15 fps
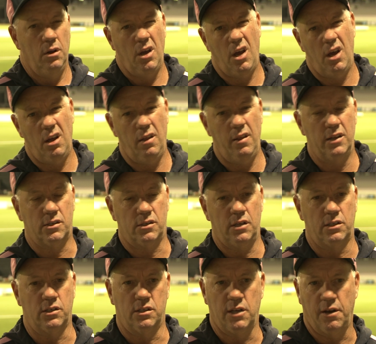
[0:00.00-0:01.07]
Yeah, and that's
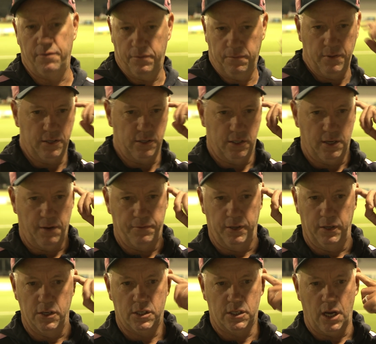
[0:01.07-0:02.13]
a tough
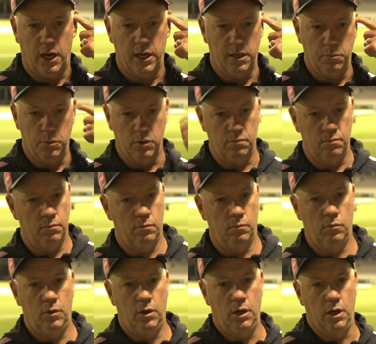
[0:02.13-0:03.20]
thing to say, but
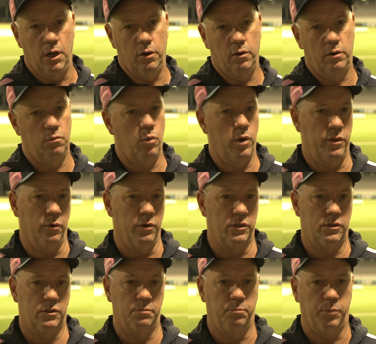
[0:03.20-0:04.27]
you know, whether
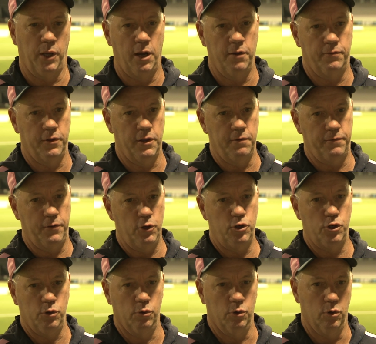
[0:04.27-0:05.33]
it's playing for their
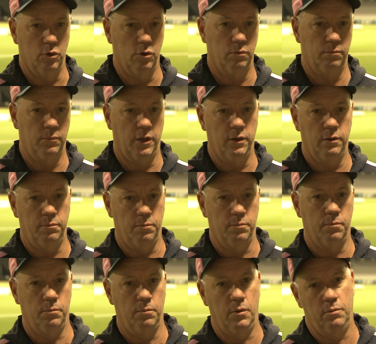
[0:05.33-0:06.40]
future or, you know,
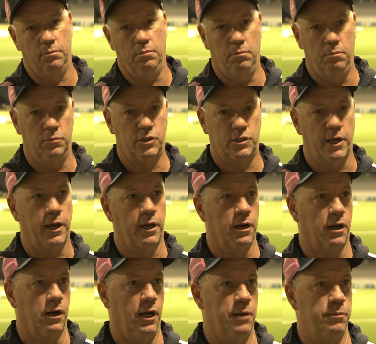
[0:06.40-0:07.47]
staking
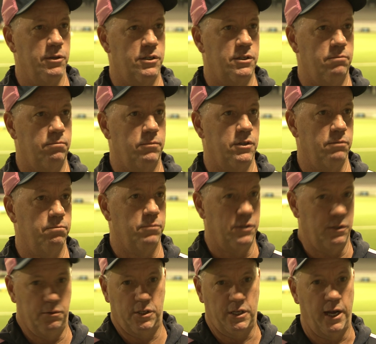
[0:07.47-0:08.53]
a claim to
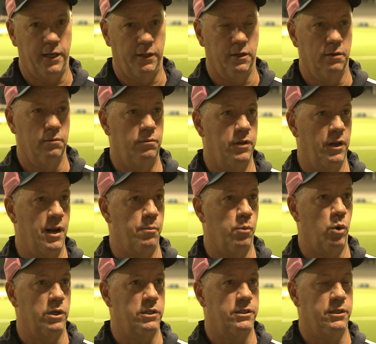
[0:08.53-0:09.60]
stay in the
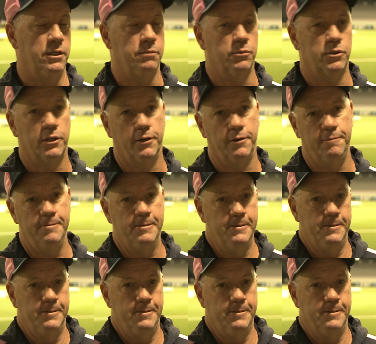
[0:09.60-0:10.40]
number one team. So,